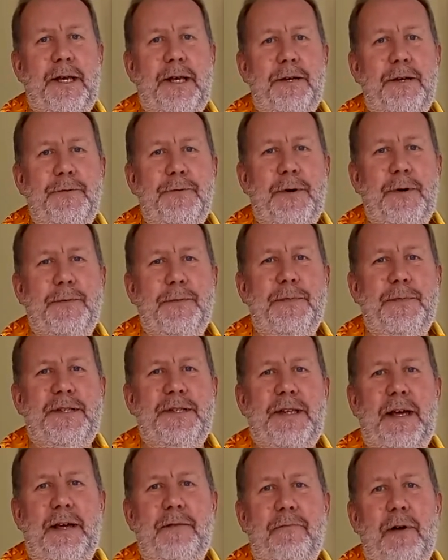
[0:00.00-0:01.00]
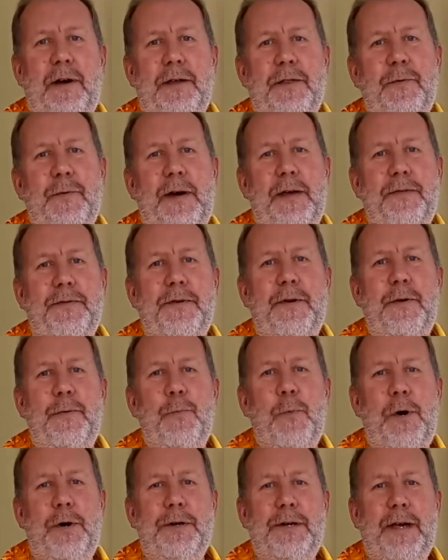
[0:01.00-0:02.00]
to stay right the way through in
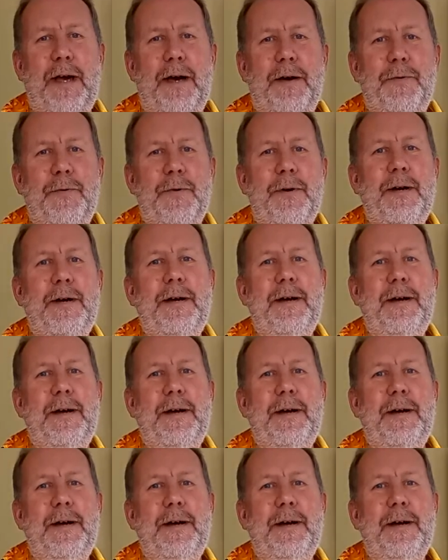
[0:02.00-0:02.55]
one go.